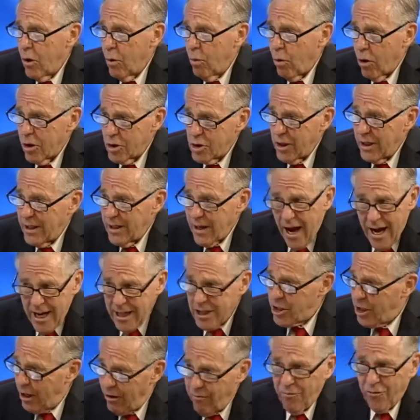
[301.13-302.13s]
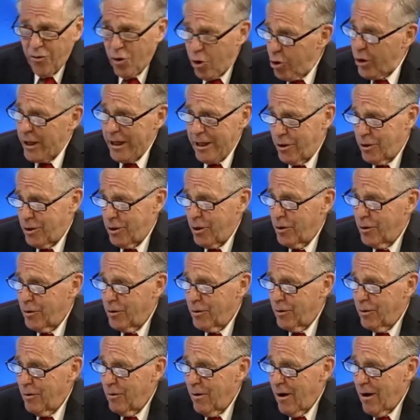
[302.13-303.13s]
was in
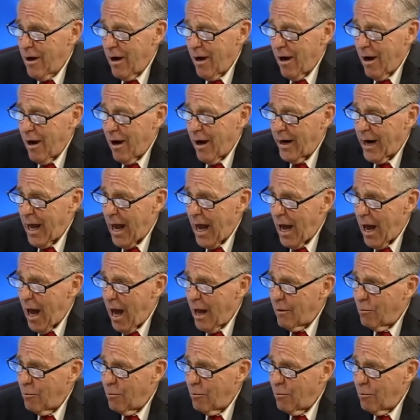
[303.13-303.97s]
1942, a